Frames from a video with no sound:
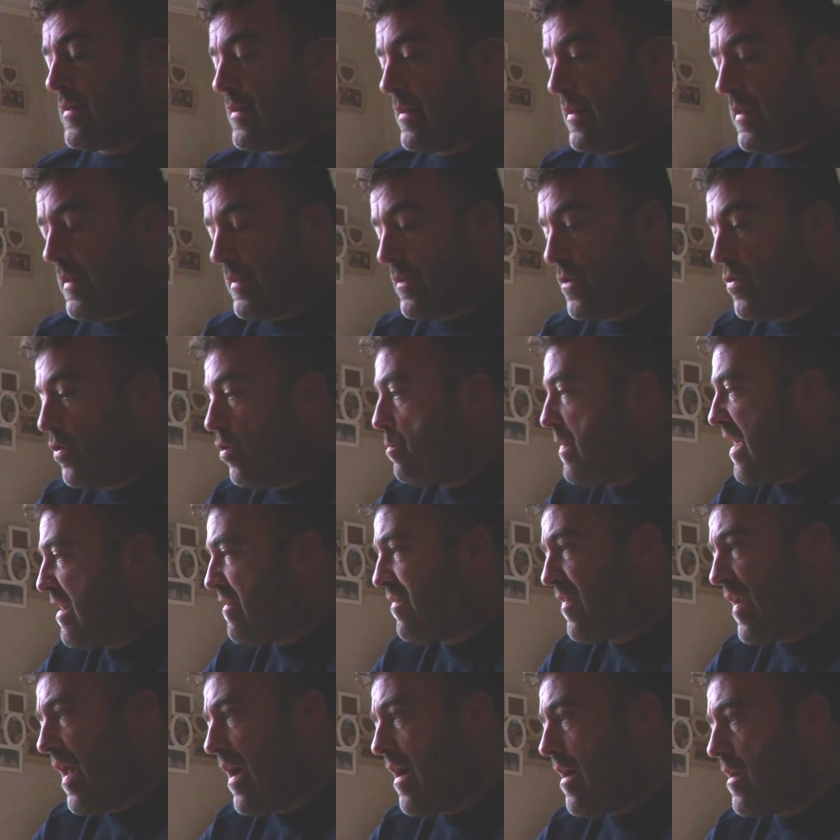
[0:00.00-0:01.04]
a lad called Mick
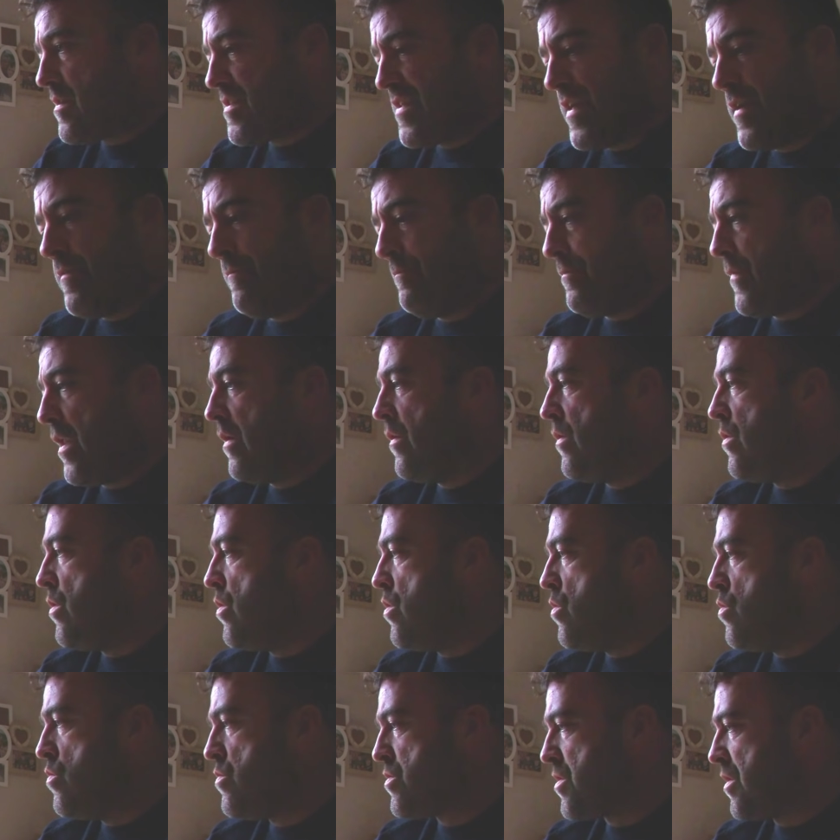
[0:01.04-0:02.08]
Flaherty,
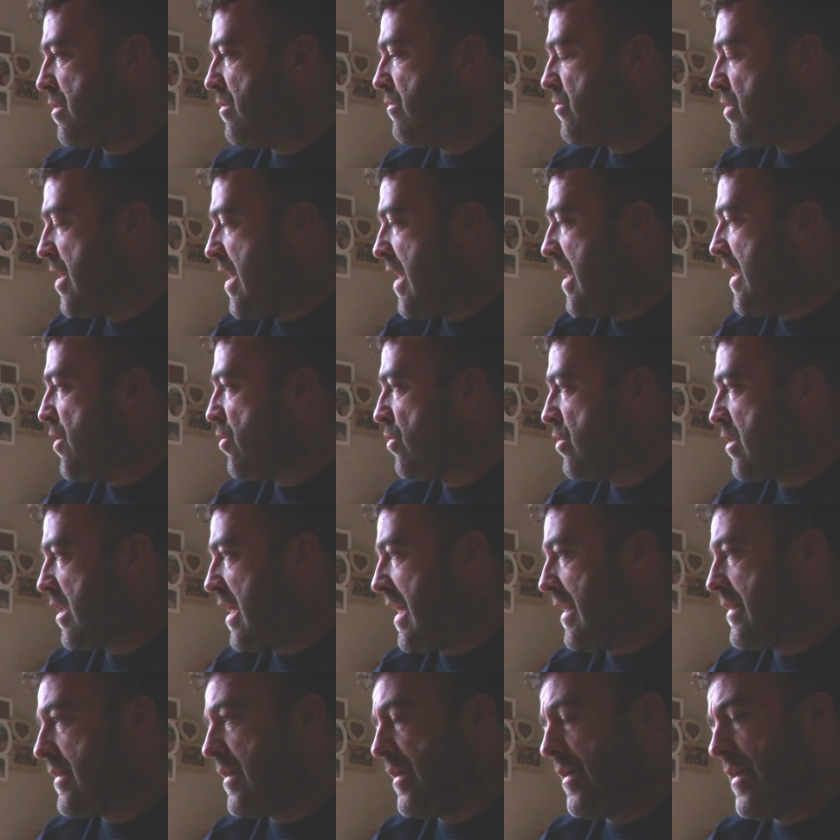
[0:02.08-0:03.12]
who was a really good
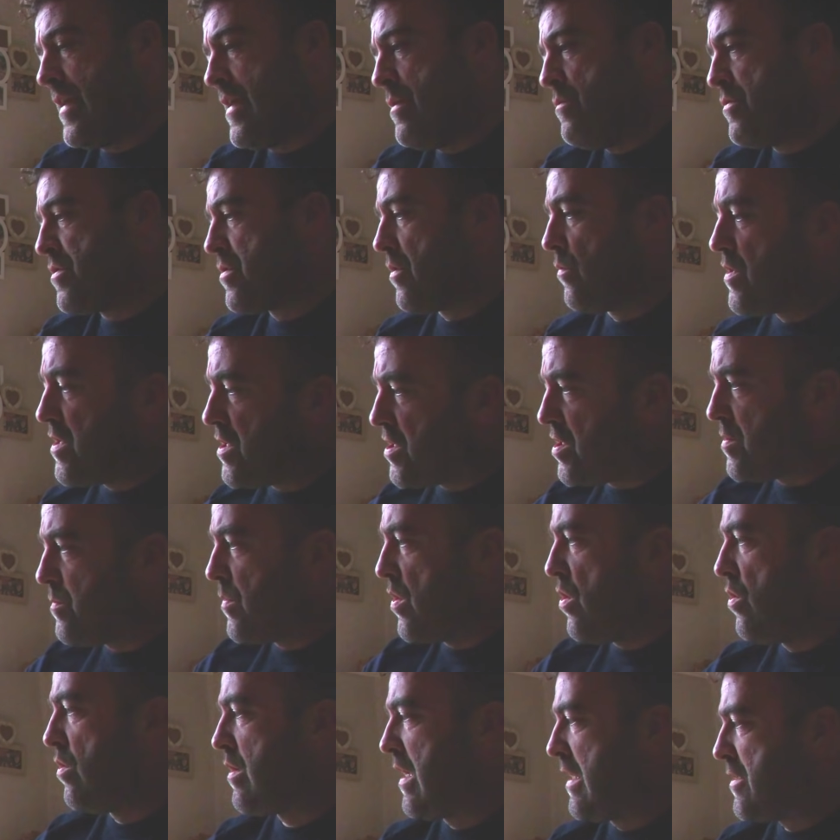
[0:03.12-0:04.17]
lad. He was only a
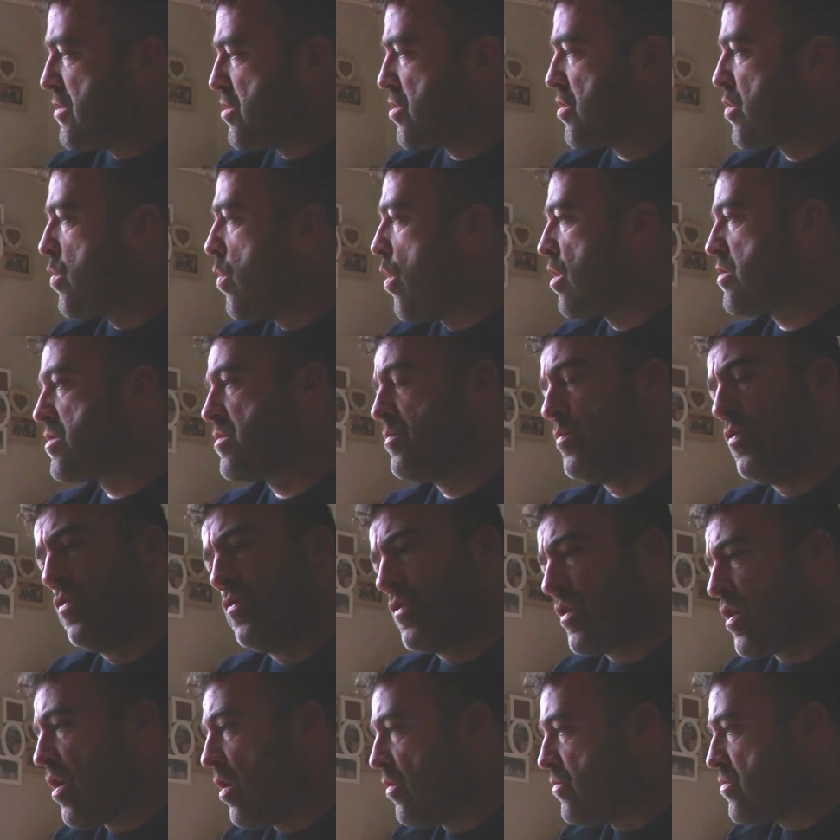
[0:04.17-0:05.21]
small lad, squat. All
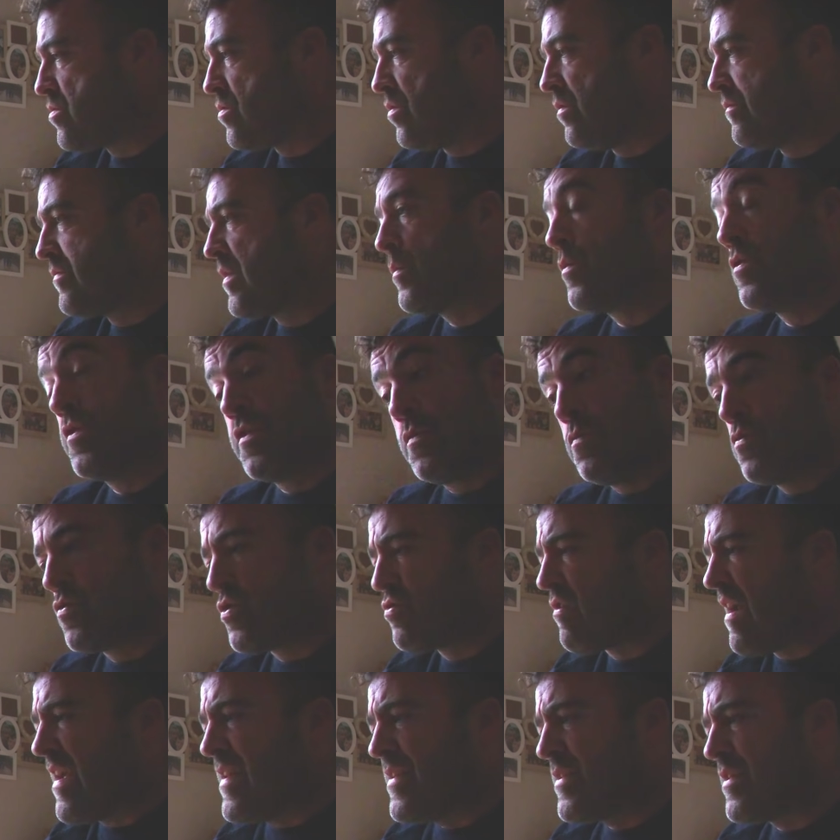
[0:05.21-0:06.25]
the cons loved him because he was
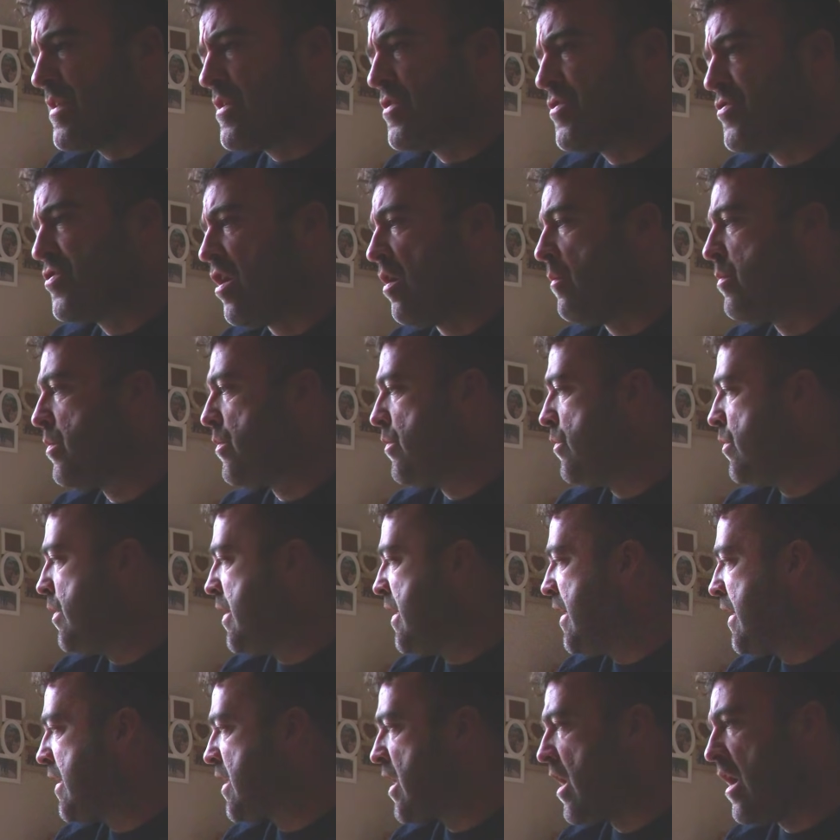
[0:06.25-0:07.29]
great at his job.
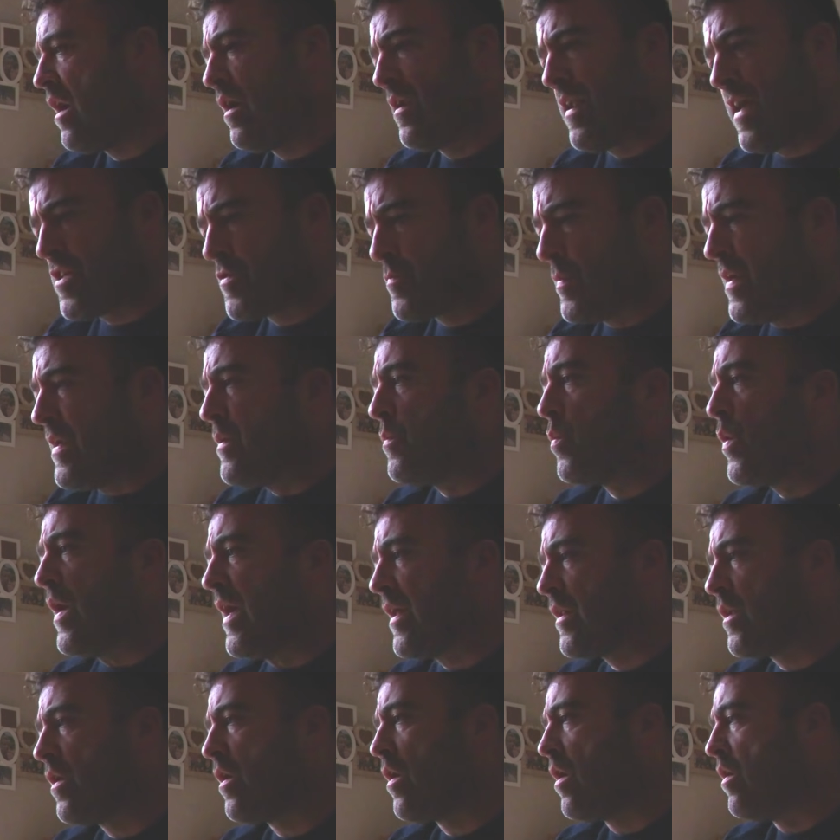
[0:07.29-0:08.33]
Carl Aspie. We
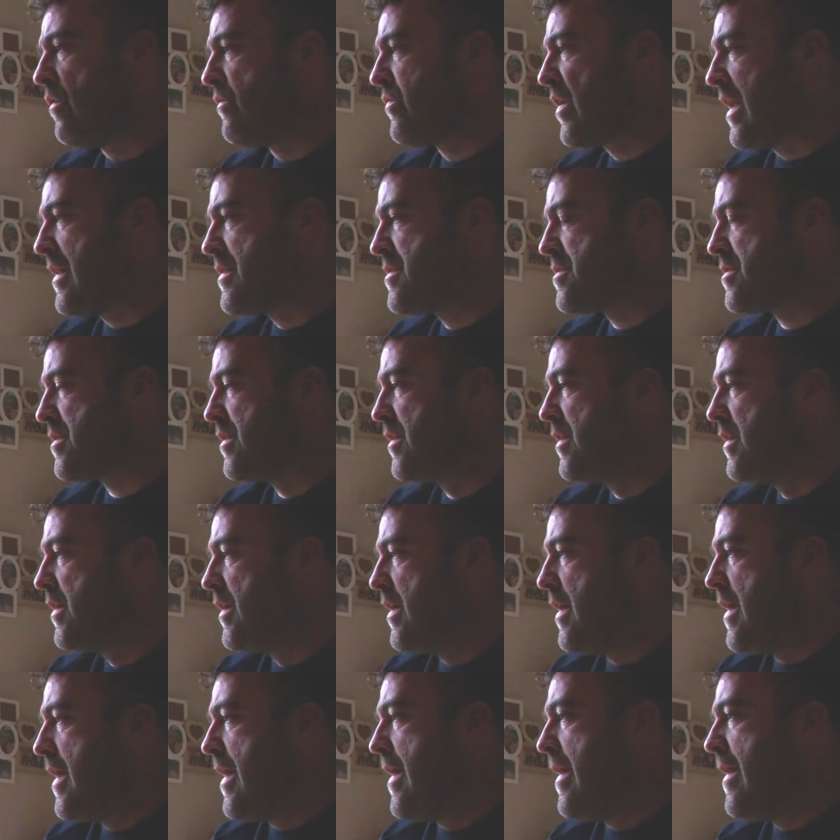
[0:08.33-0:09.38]
had a lot of lads
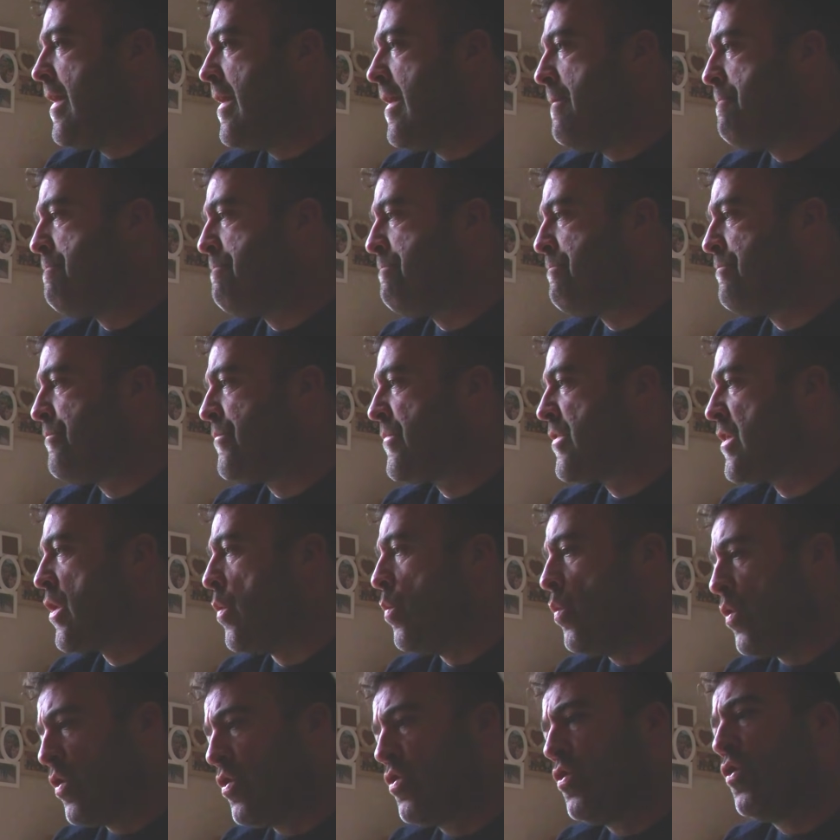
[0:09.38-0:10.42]
that
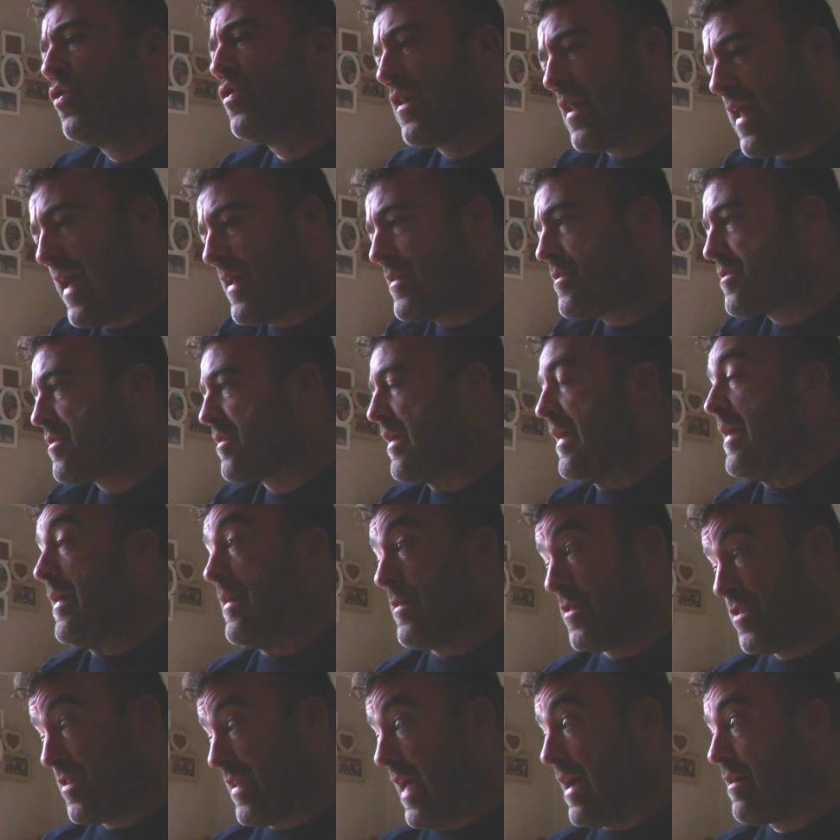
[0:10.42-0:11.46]
were good lads,
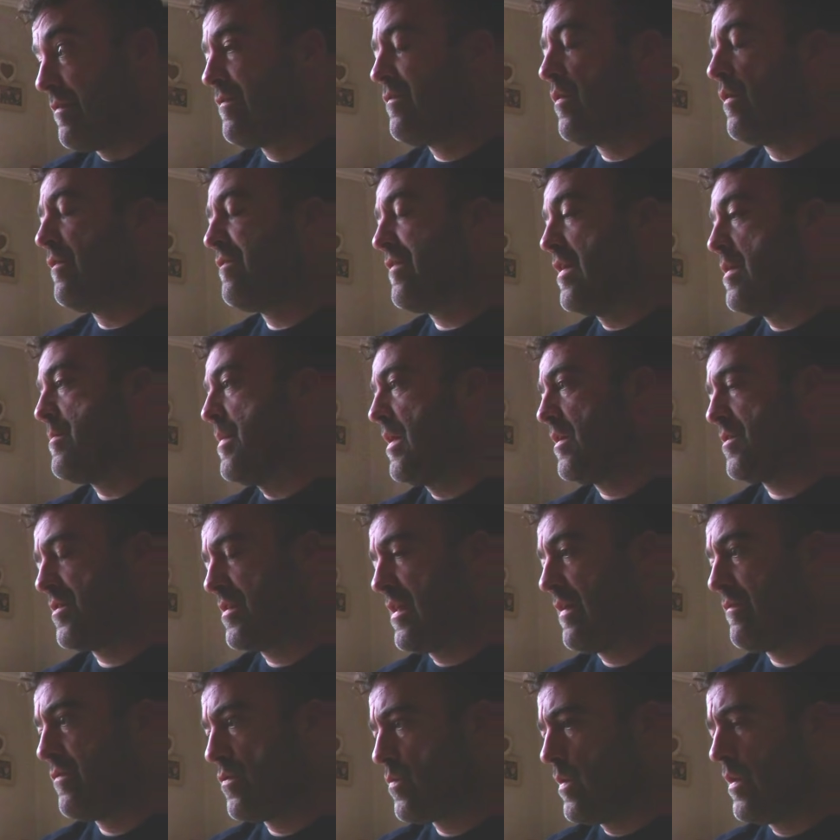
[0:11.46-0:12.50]
staff, female
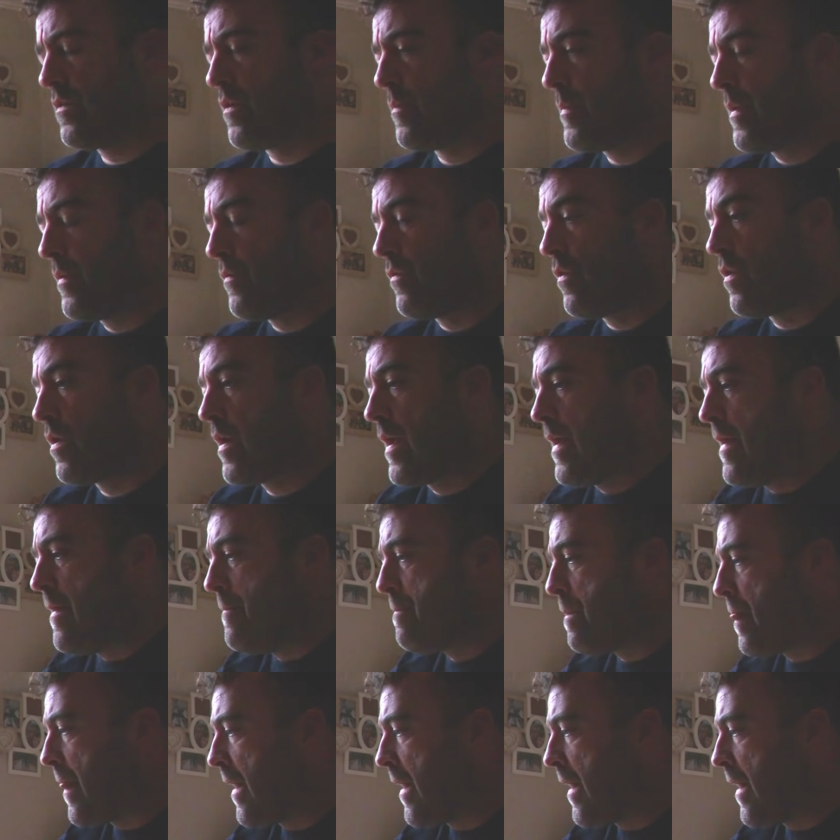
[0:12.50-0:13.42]
staff as well, don't get me wrong, and